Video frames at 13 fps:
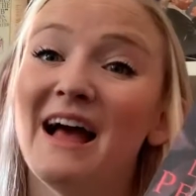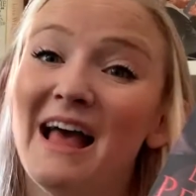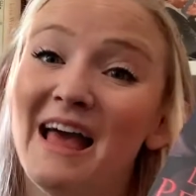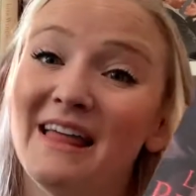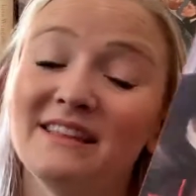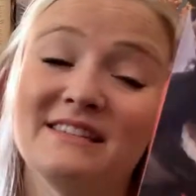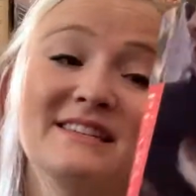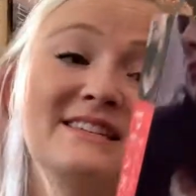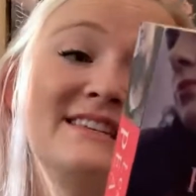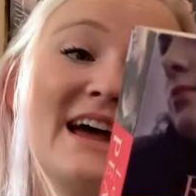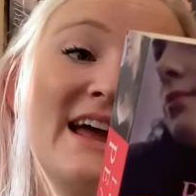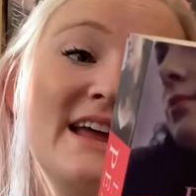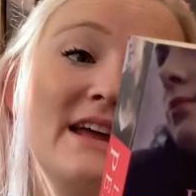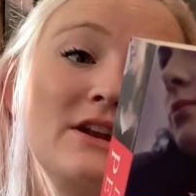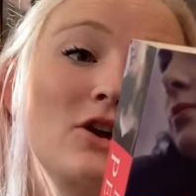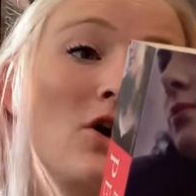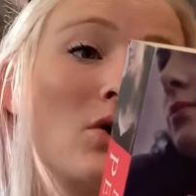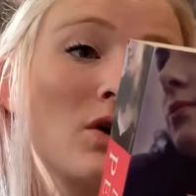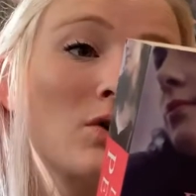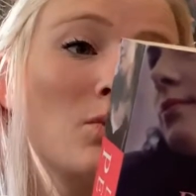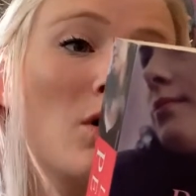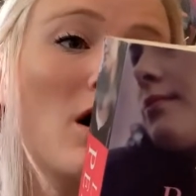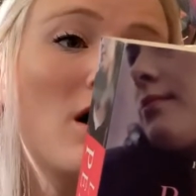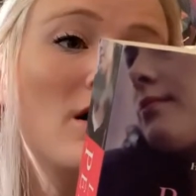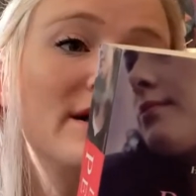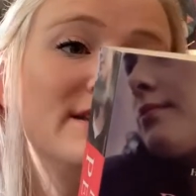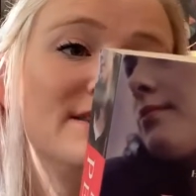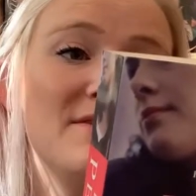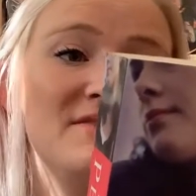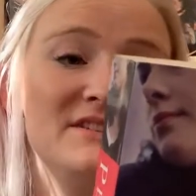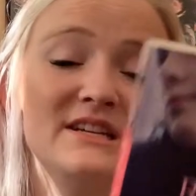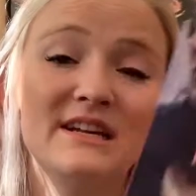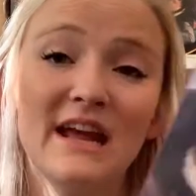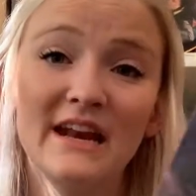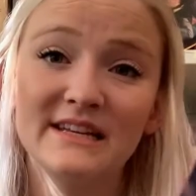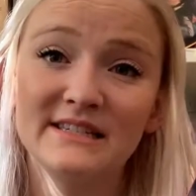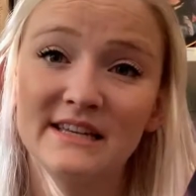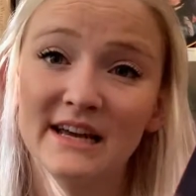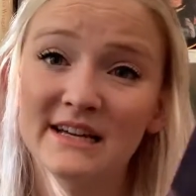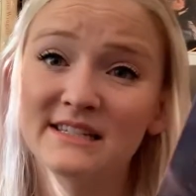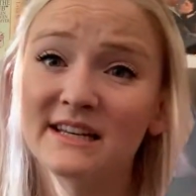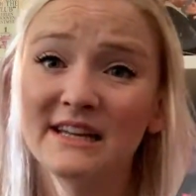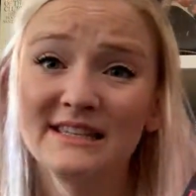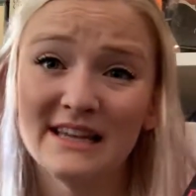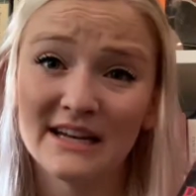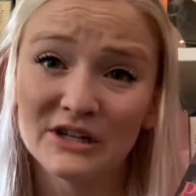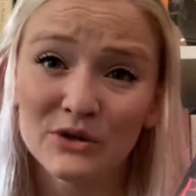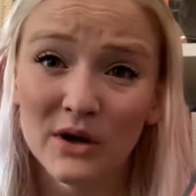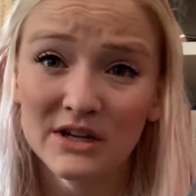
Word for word: and this is set in Cornwall in 1786. Gets sent to